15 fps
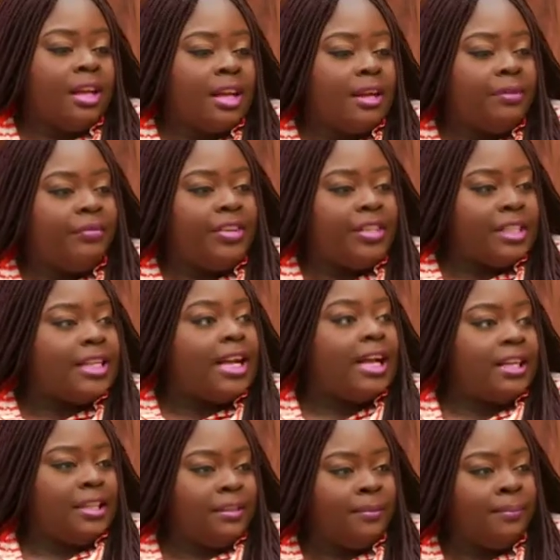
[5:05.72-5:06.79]

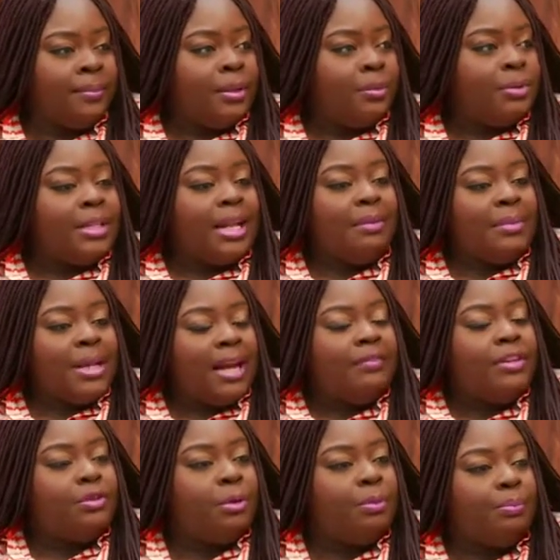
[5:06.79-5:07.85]
physically, without me
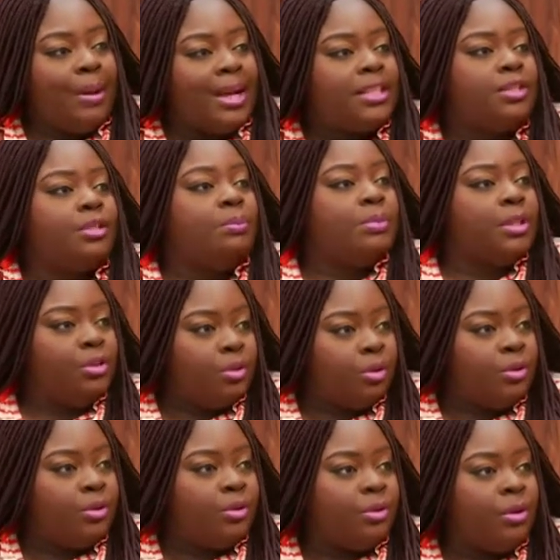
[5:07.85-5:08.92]
having to pass something to
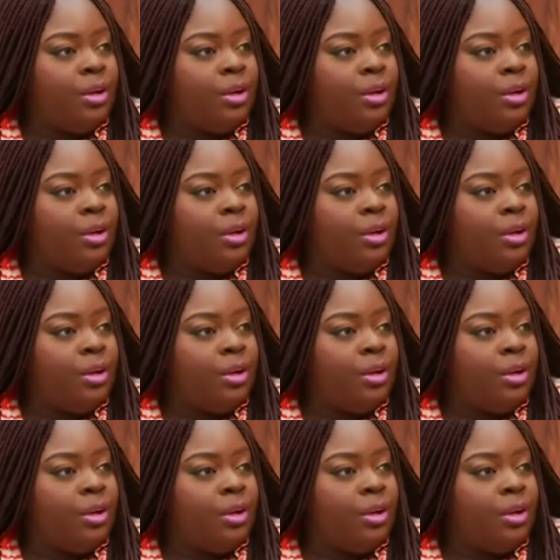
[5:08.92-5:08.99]
you?